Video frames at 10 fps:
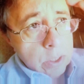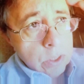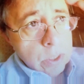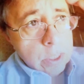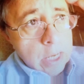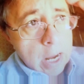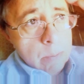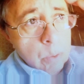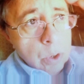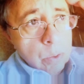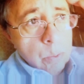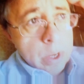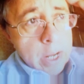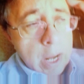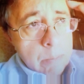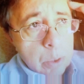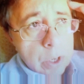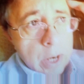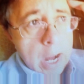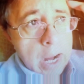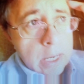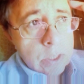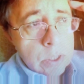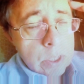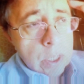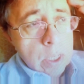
this is the time where we can't put our hands,